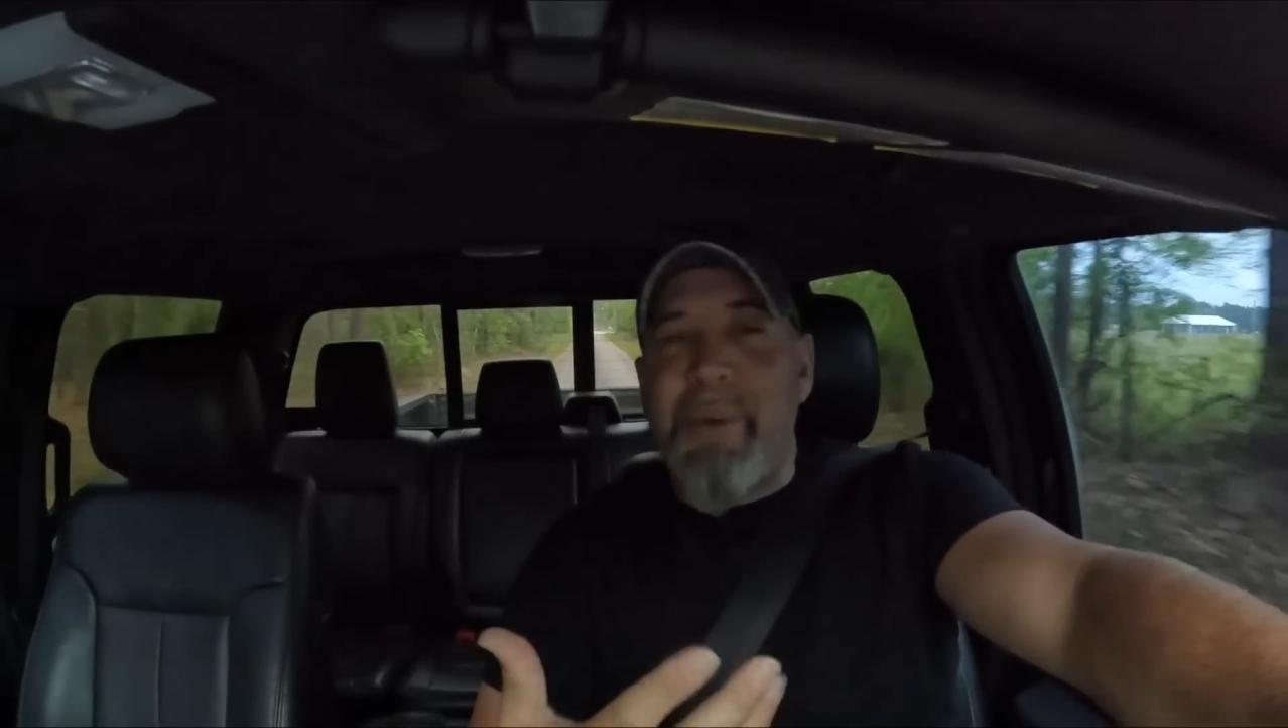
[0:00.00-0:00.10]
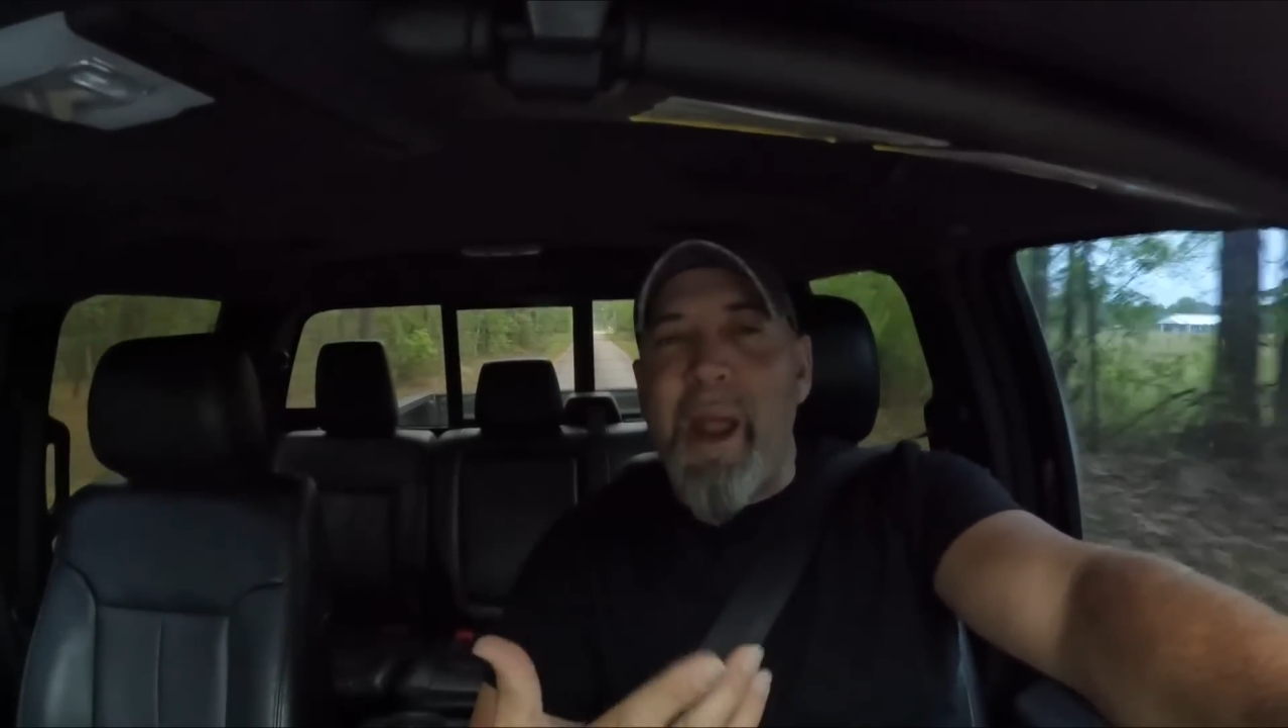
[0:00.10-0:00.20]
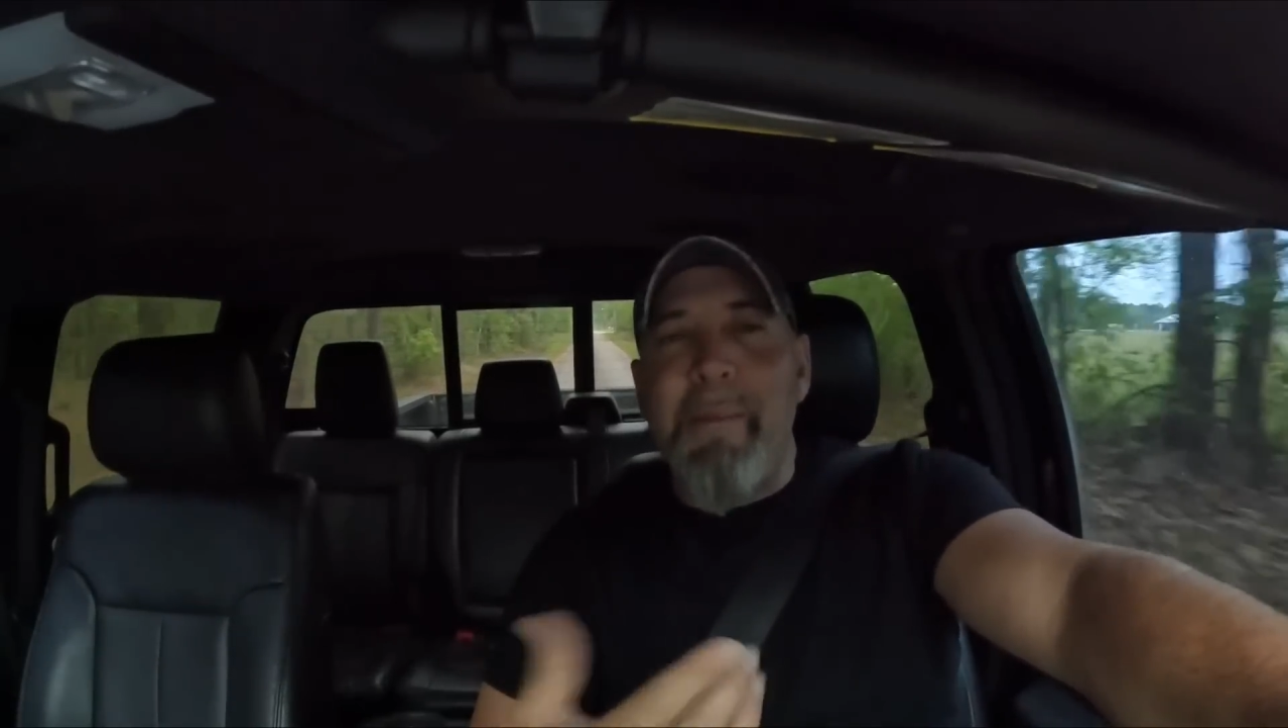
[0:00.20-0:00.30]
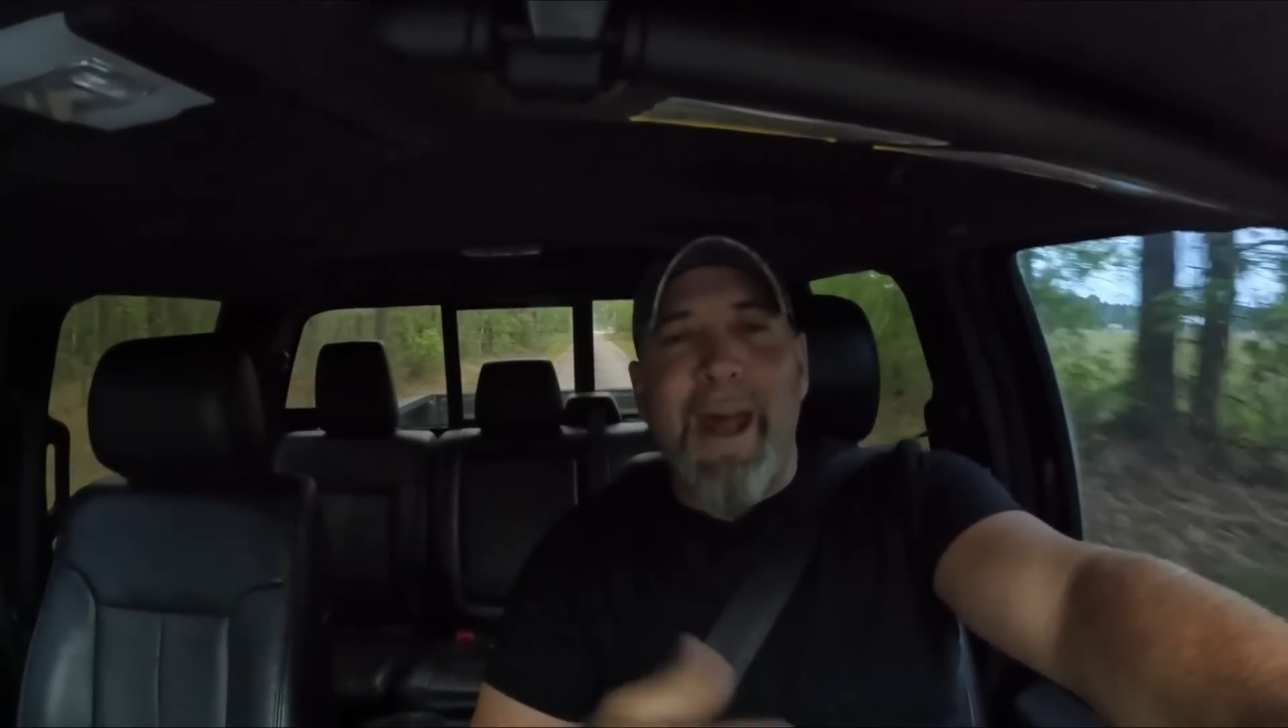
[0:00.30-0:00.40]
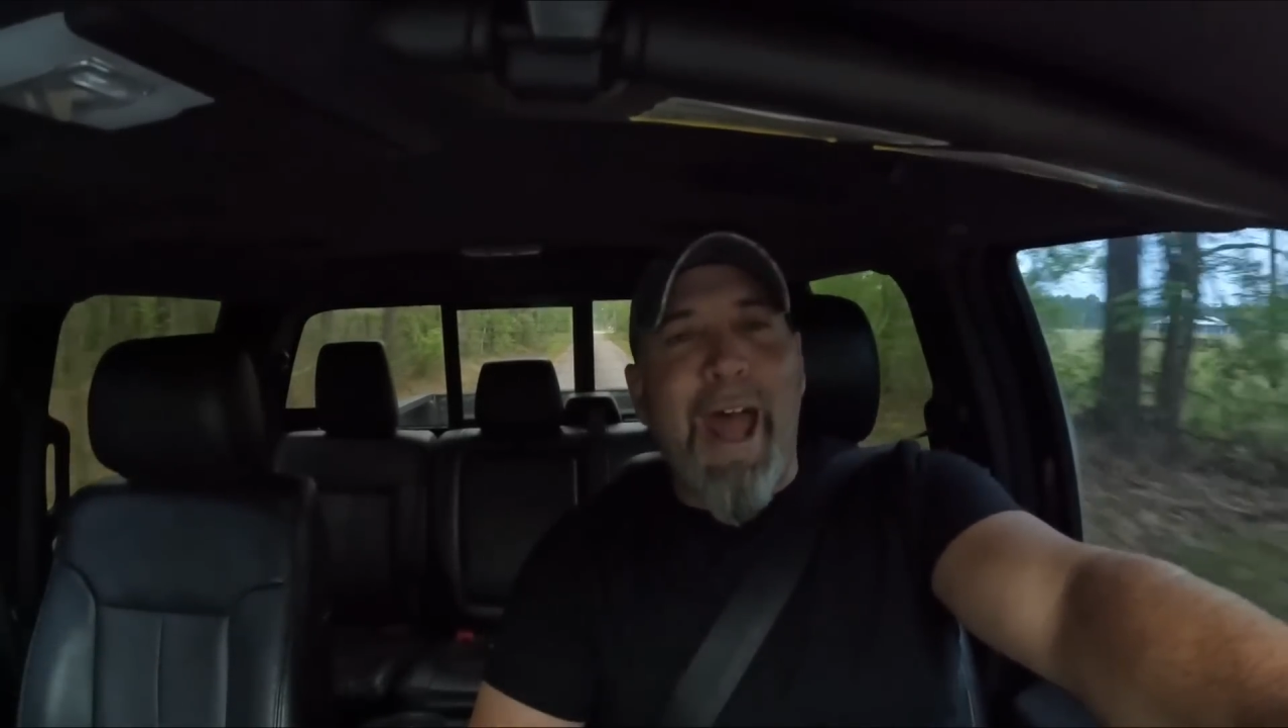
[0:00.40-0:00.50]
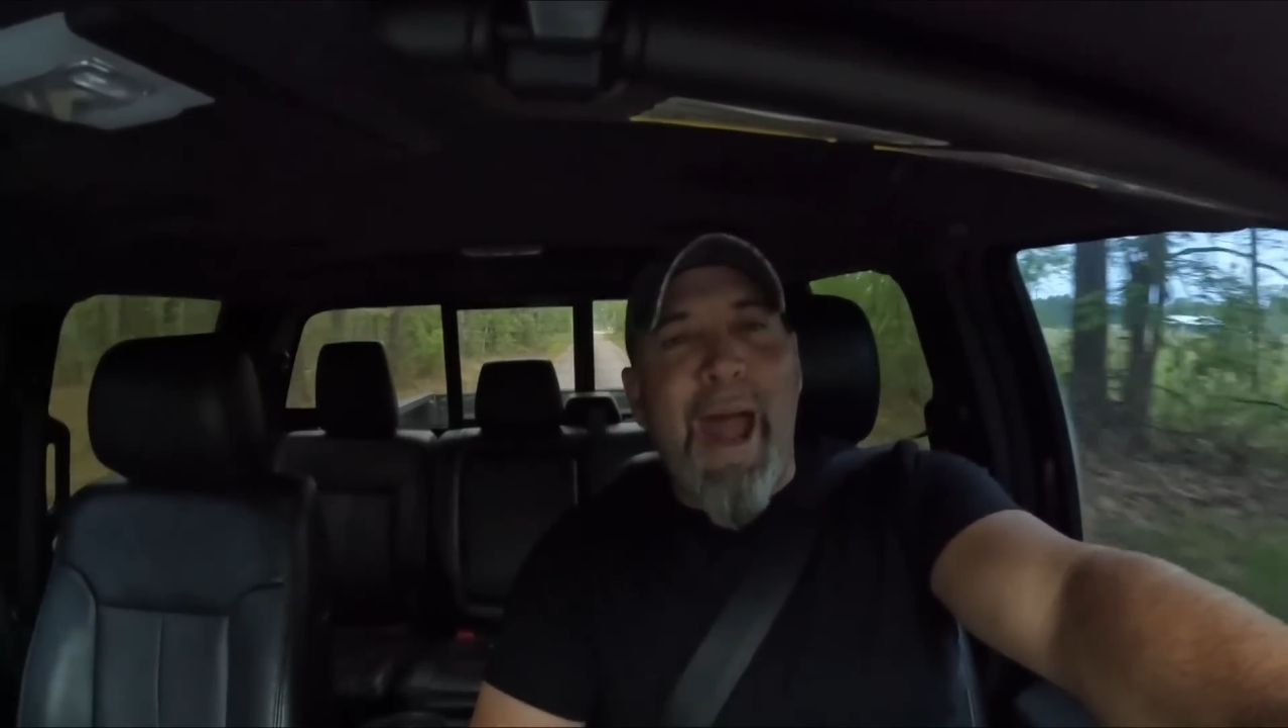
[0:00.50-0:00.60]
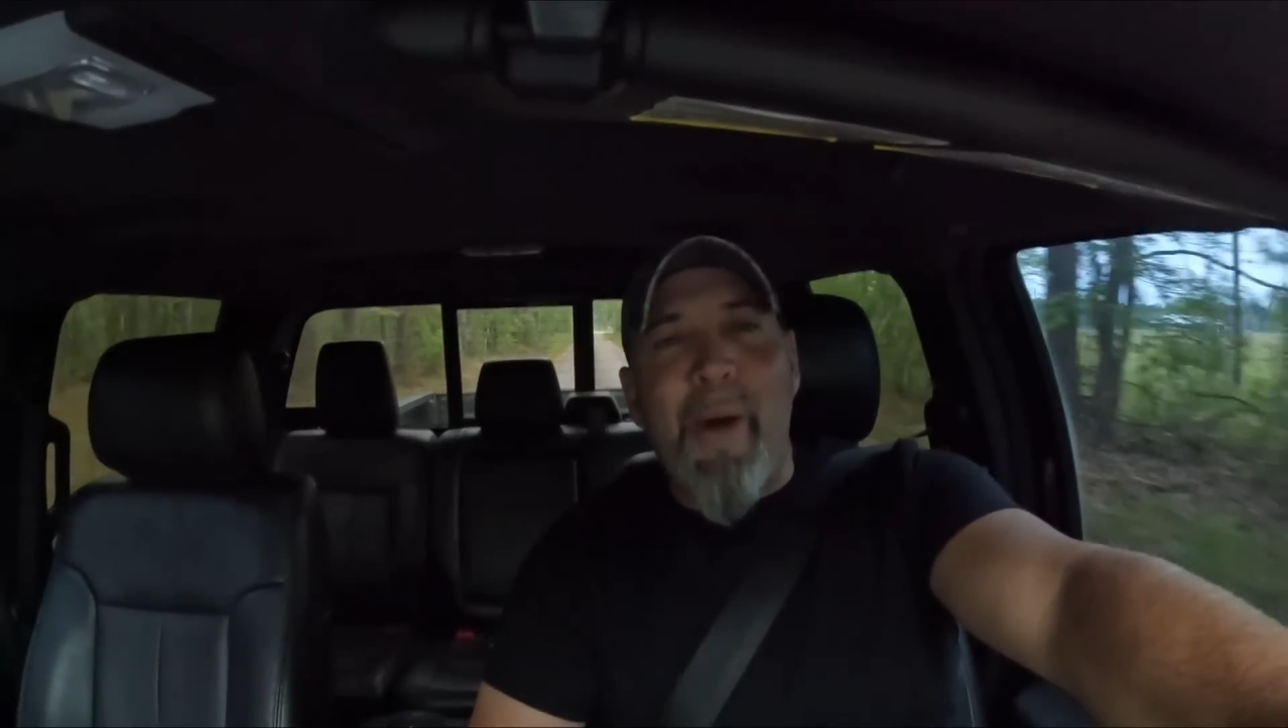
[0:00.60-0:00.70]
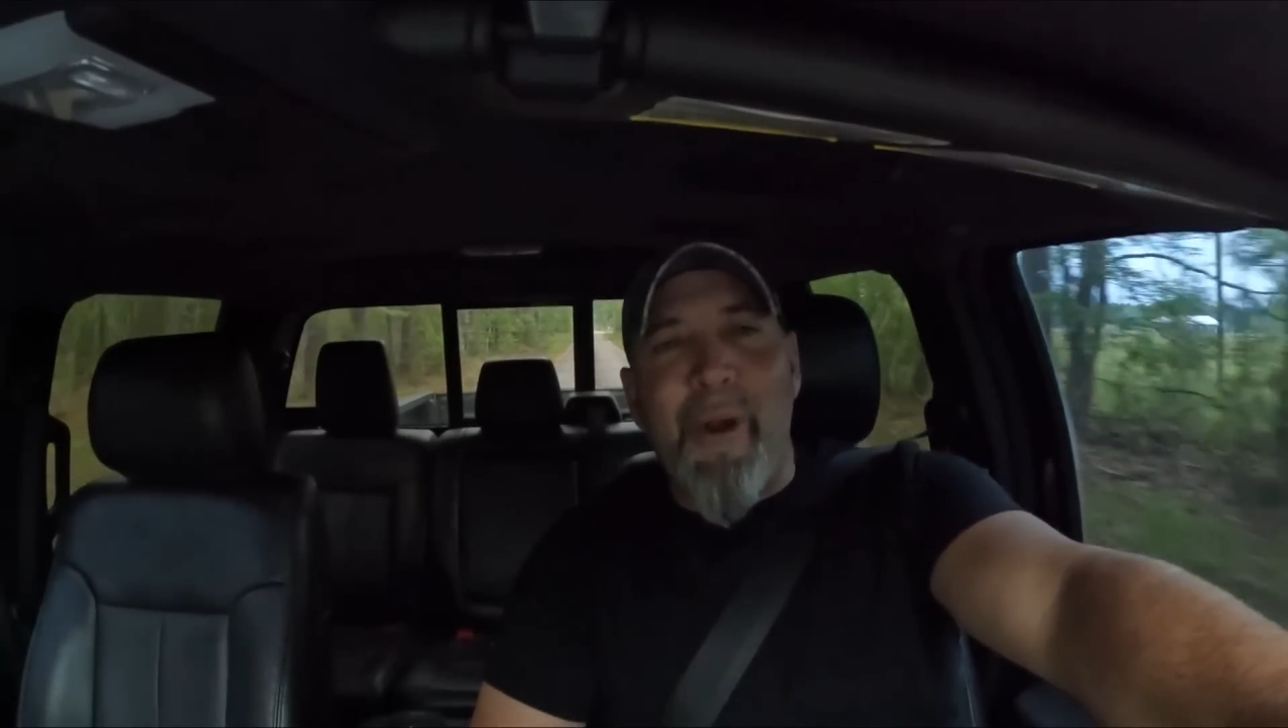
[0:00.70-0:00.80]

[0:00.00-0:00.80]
probably about an hour